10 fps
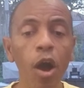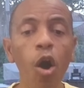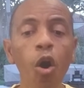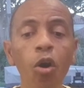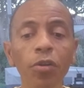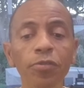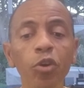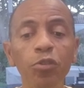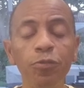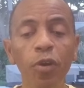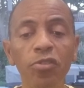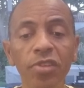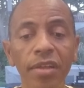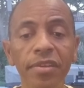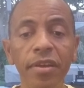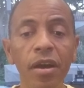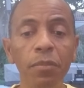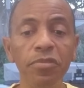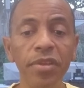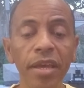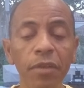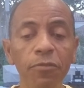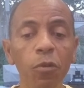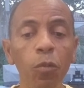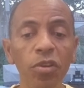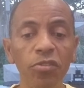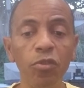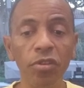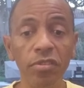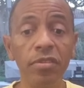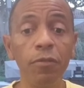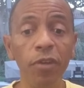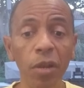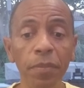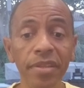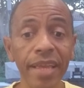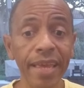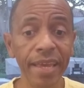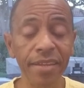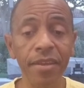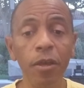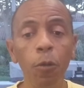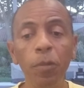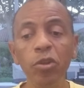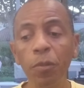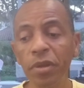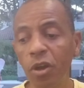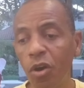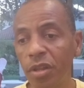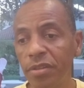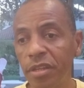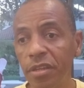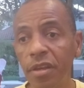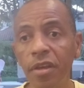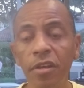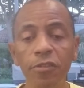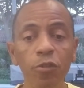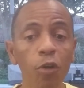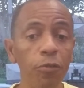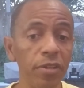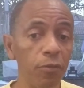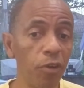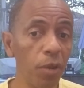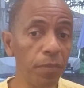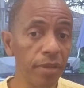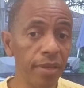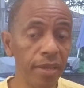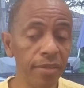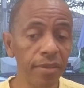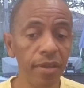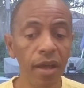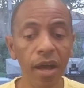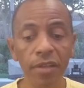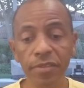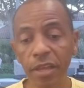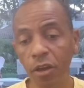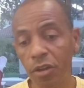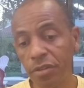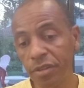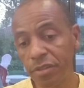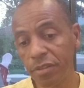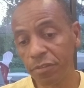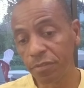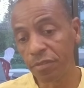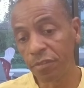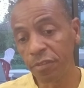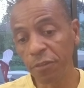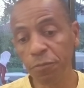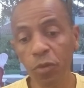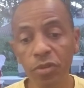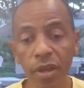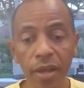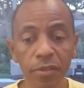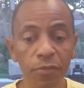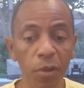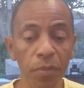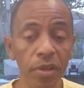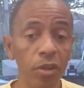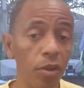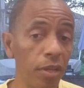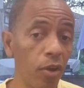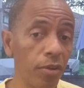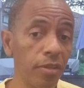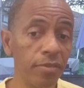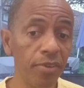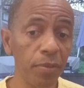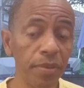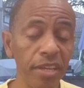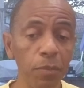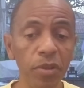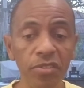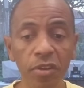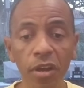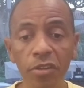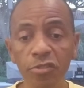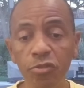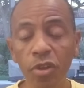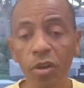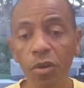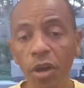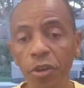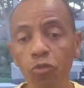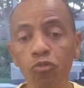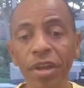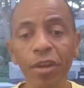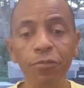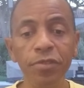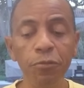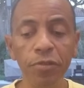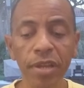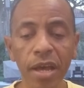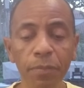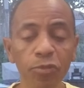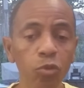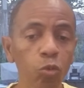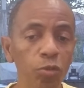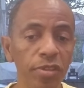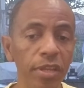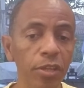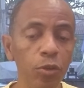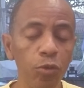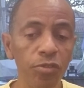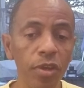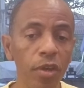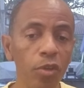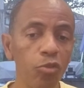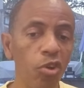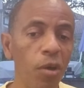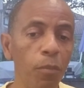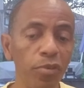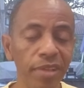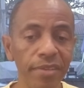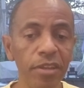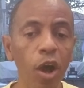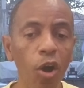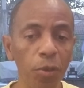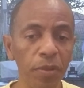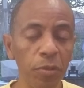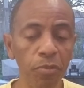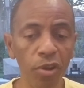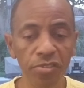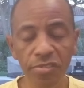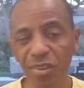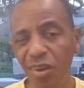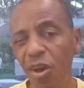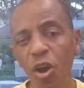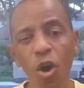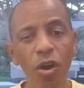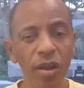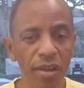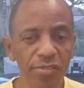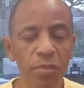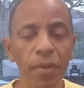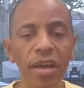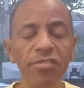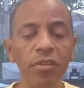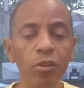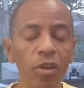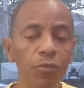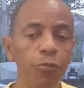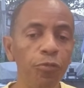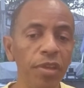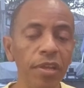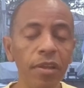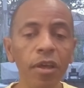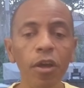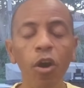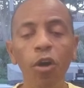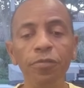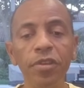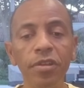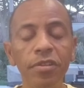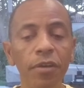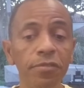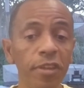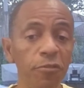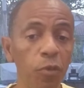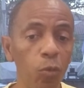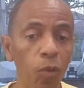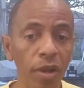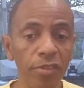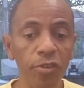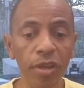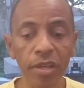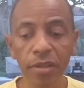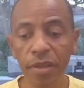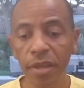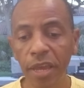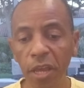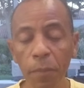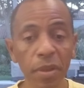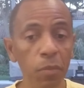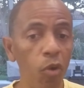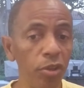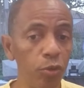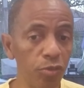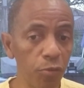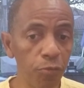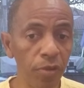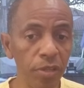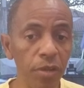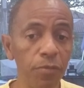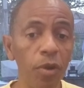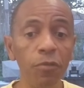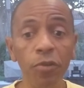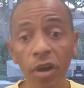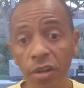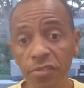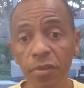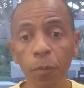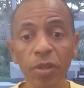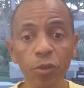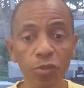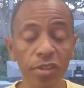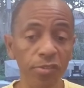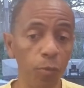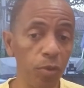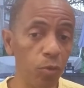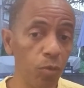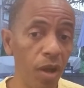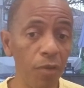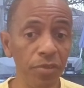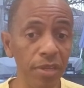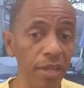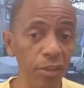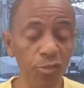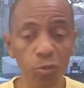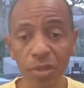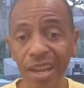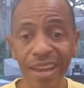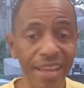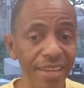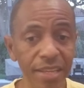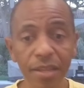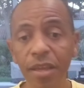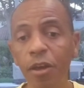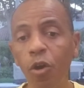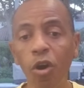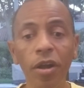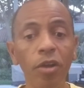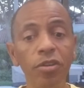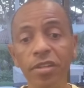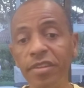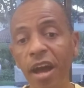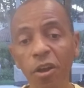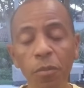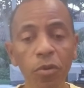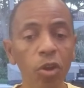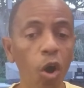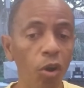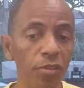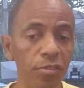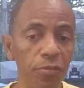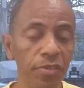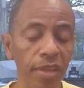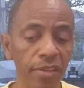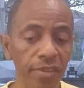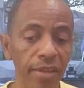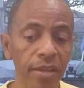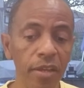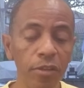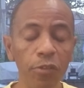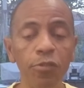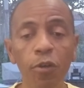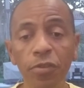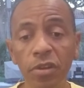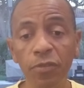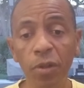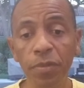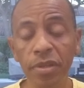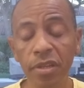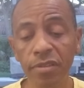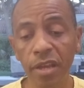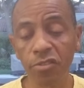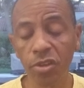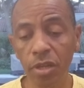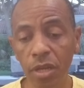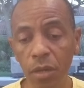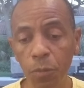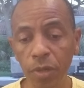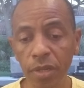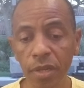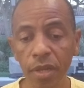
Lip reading: All of those functionality comes together from what is known as the development kit. We normally call it the software development kit. They call it the Safemoon development kit, or they call it a development kit, but it's an array of different tools that they use to help most likely automate the process or customize the look and feel of Safemoon wallet, so it can be more user friendly for us when using, so we don't have any issues with the lighting or going to darker mode, all those different things that the software development kit is actually going to come with.